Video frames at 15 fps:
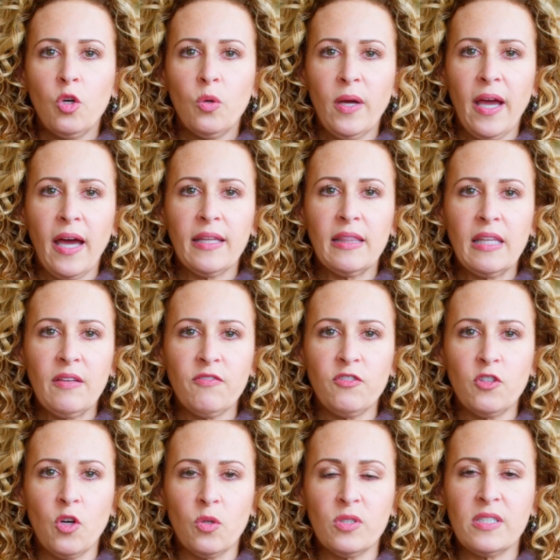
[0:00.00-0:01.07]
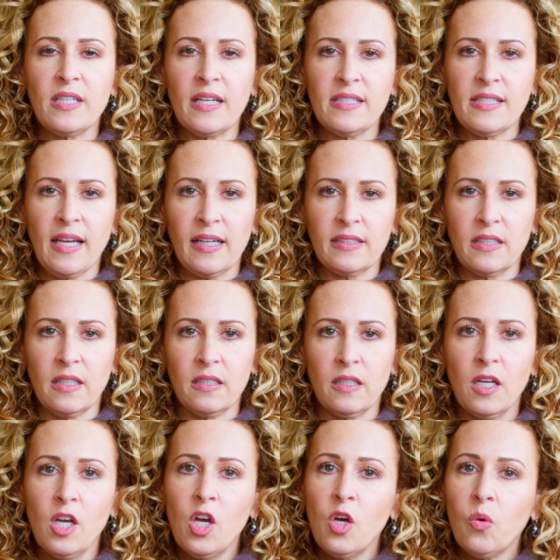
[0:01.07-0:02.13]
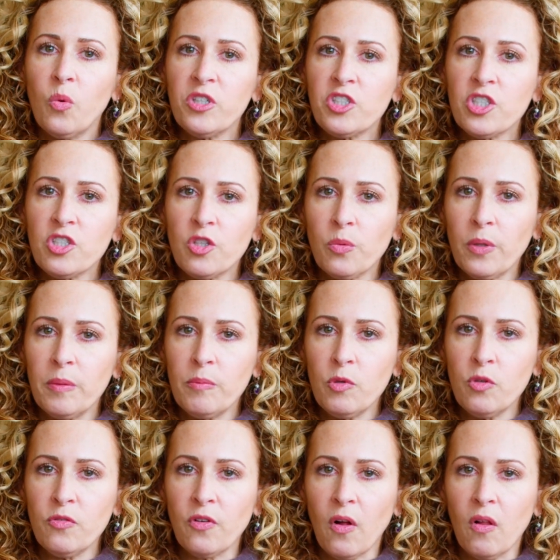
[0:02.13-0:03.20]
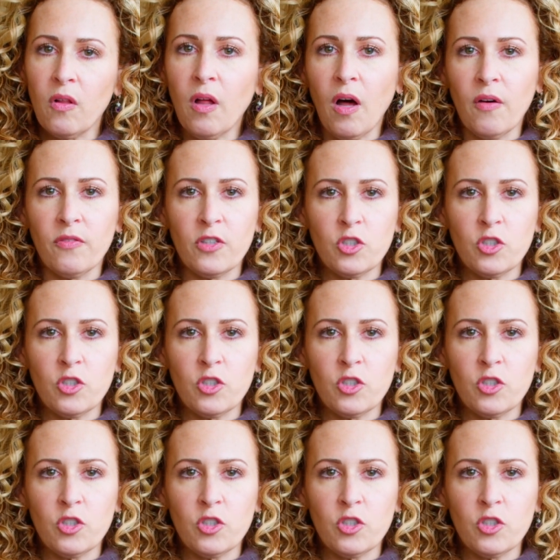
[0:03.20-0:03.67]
who had lymph nodes dissected, which is the removal of